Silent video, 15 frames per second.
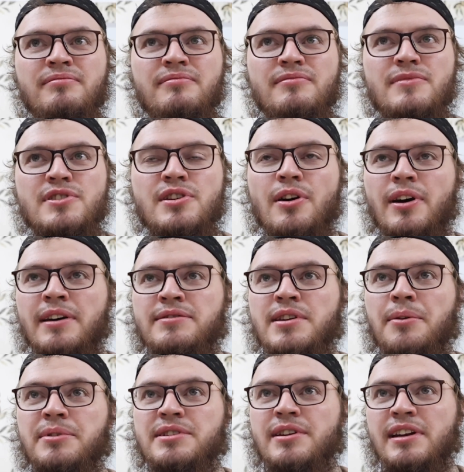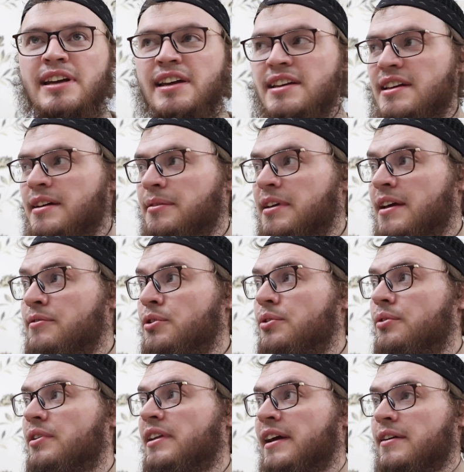So if someone's gonna give
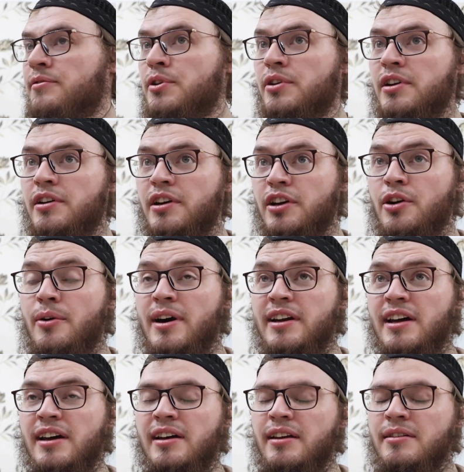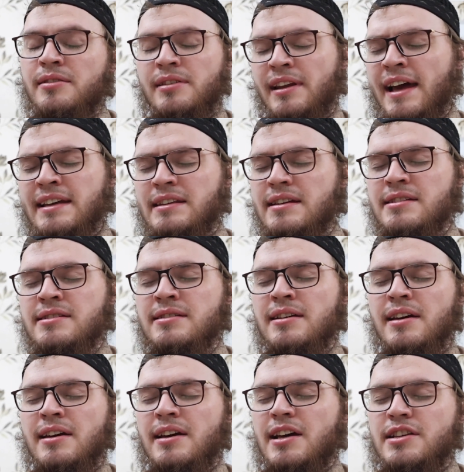you, like if you're gonna go on like this,
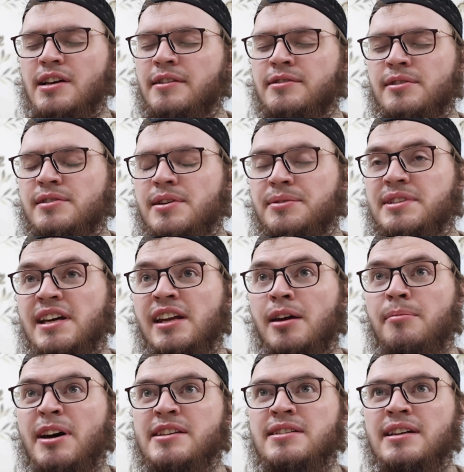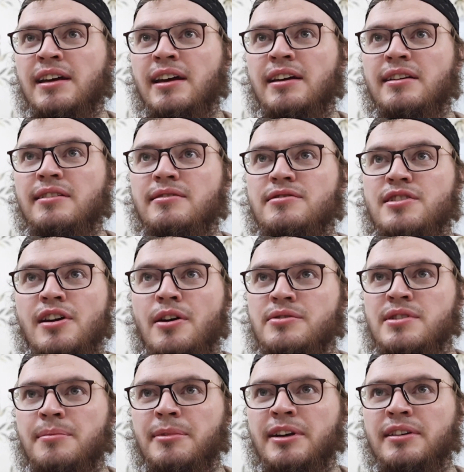is also someone's getting a bus ticket to go
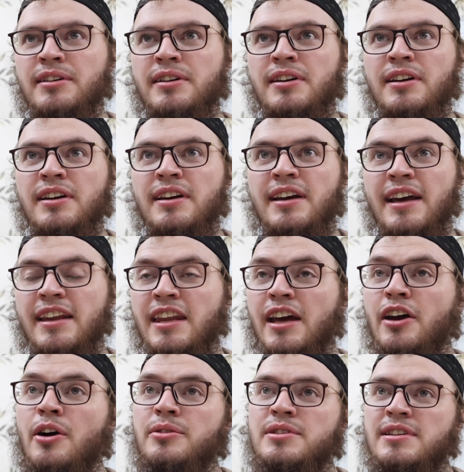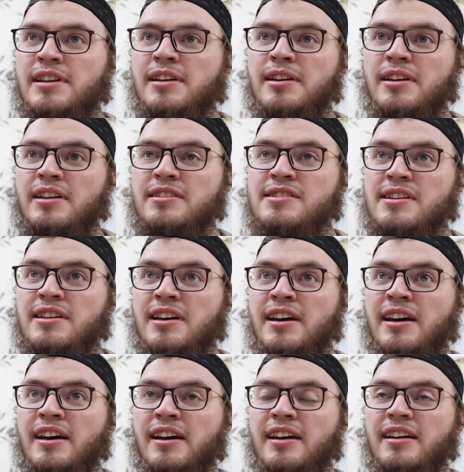somewhere, and they go to
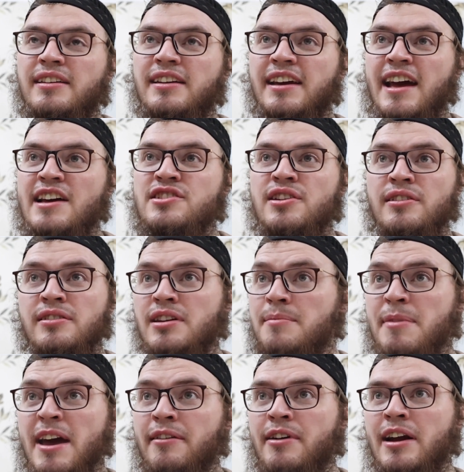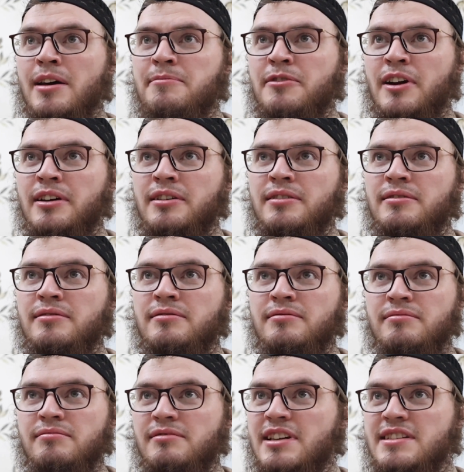the cashier, they pay right up front.
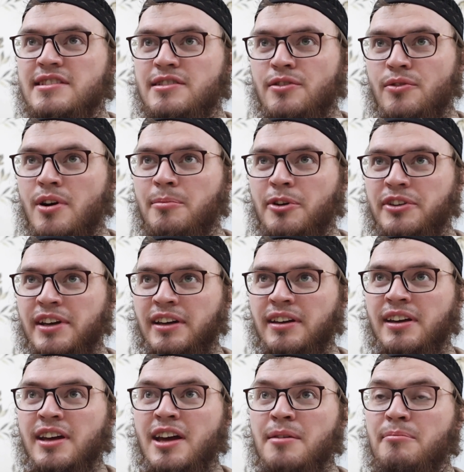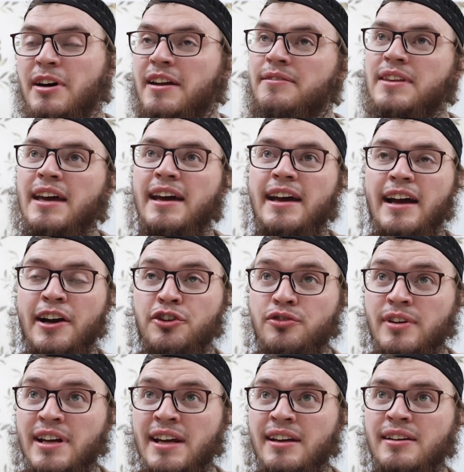This is the normal thing. But if they
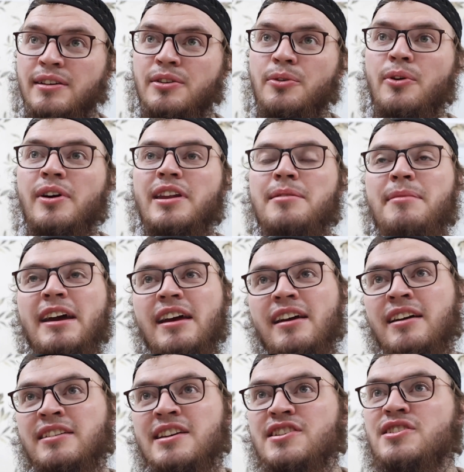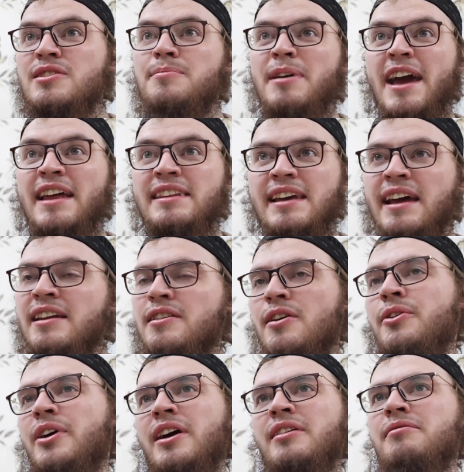agree or they make a condition to pay at the end,
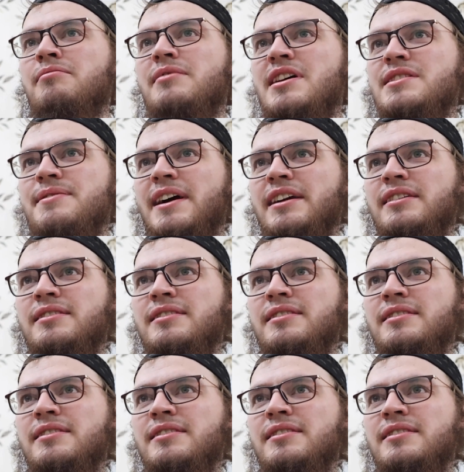okay, that's fine.